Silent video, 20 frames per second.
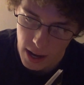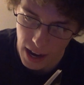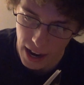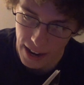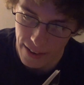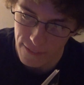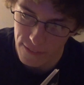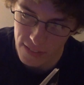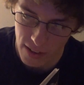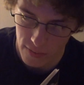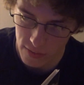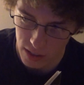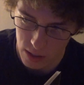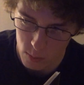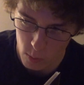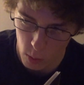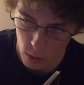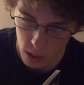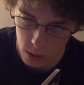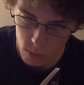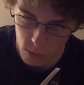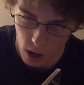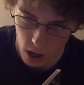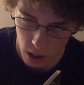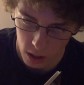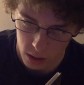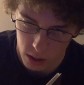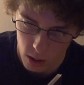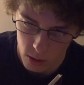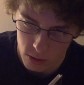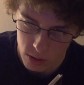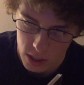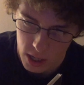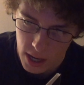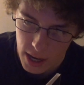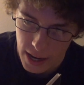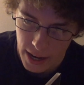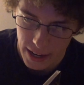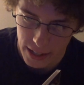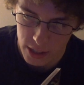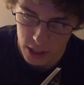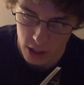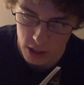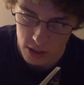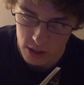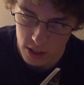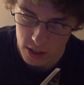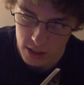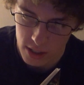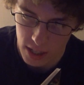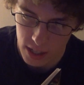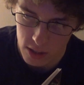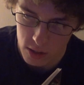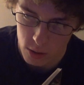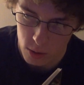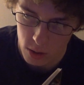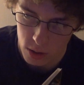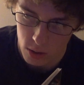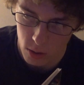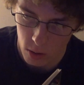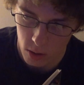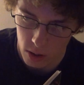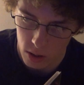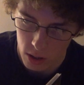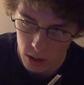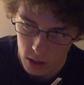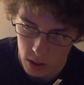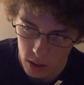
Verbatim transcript: I have definitely worn the wrong clothes. He turns and says to the door,